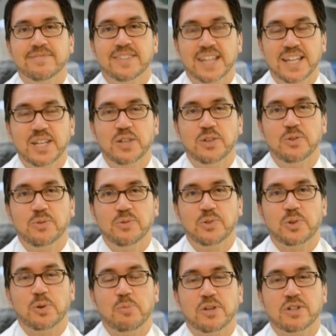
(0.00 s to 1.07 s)
Thank you
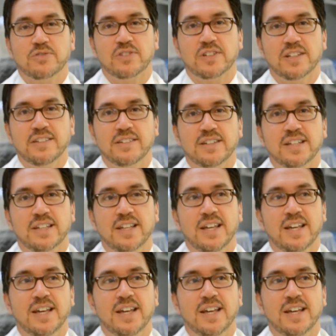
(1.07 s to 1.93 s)
so much for listening.